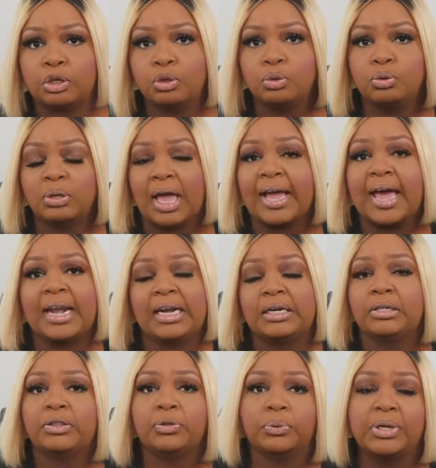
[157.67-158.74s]
cool. I got it
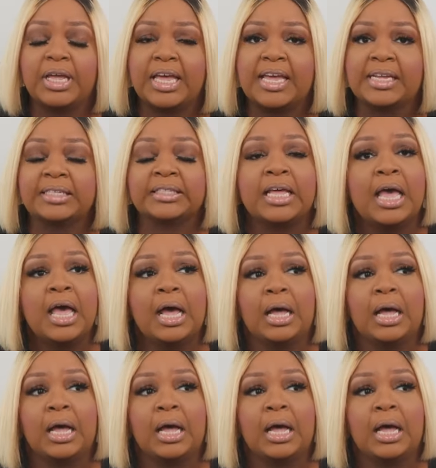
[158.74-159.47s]
in a 3X.